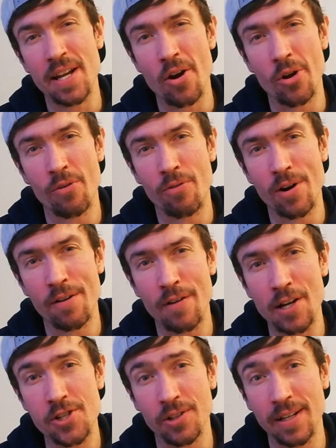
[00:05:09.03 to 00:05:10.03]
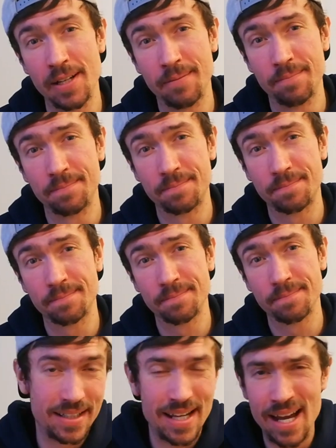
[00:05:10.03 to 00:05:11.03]
But they got over it eventually.
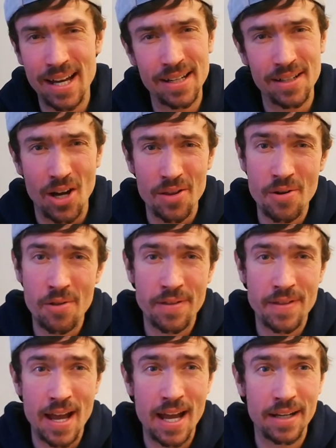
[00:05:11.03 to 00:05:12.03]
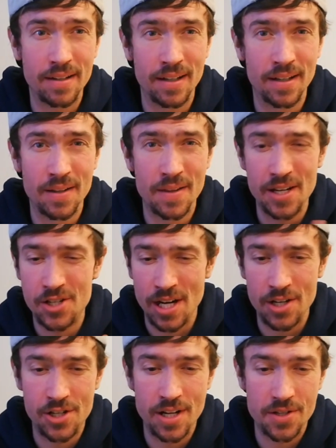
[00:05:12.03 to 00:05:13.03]
Yeah, other than that, they
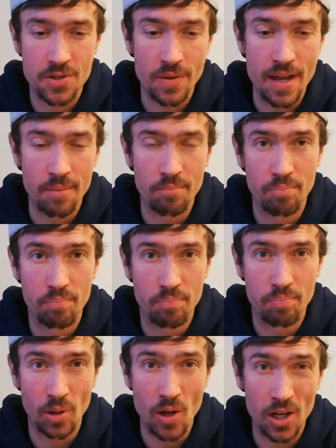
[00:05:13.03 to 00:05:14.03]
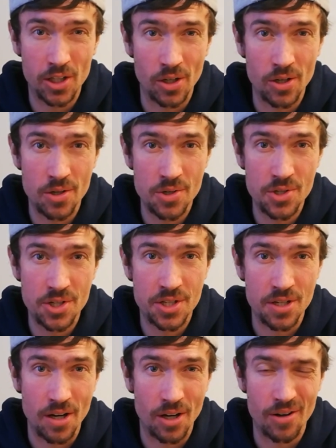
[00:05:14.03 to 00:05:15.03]
changed it so that
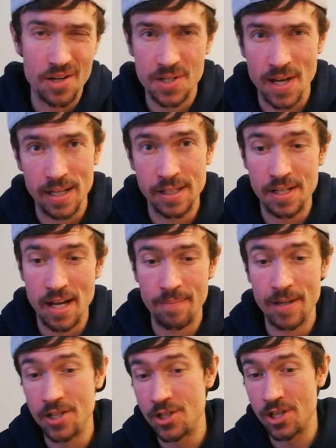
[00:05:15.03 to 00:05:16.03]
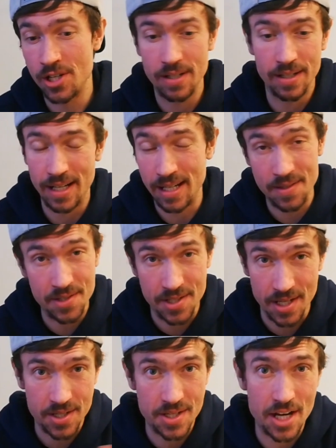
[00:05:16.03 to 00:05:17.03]
blockers are assigned damage in
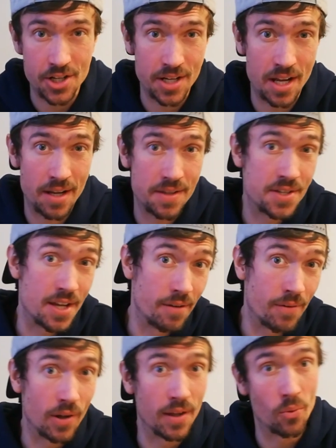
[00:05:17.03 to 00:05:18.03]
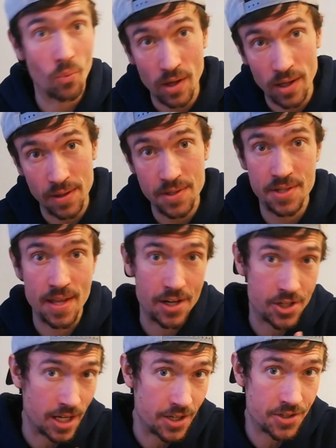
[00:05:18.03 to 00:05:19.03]
succession instead of all at once.
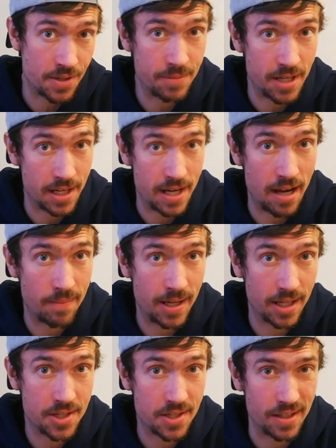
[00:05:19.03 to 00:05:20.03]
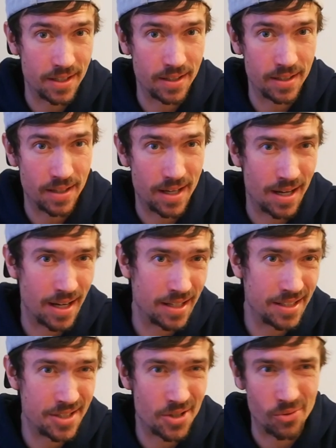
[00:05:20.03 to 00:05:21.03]
That changed some dynamics.
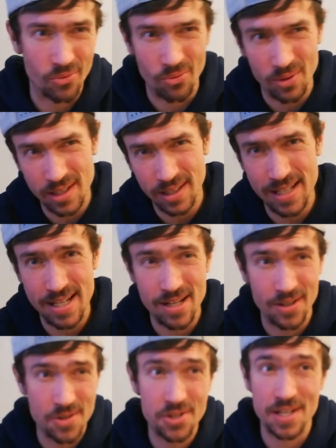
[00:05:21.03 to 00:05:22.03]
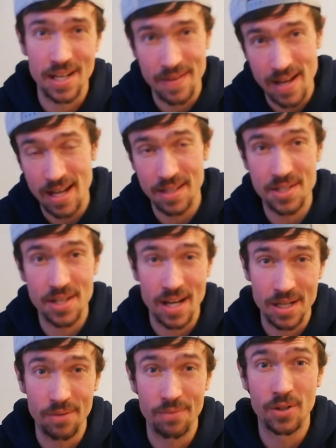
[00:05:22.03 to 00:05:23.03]
I don't really understand that. It's
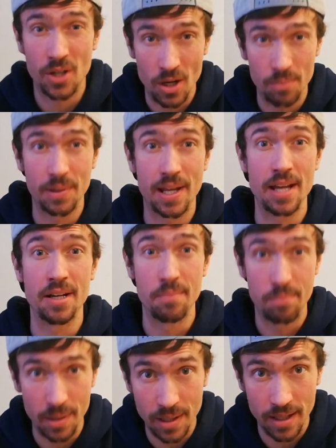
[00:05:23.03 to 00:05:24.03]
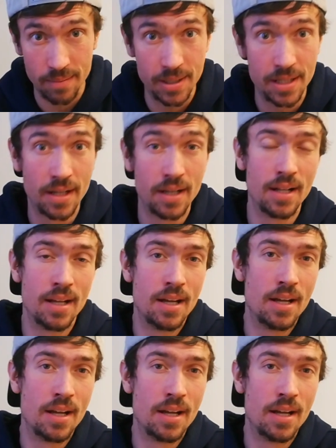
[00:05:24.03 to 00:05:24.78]
kind of complicated, Bob.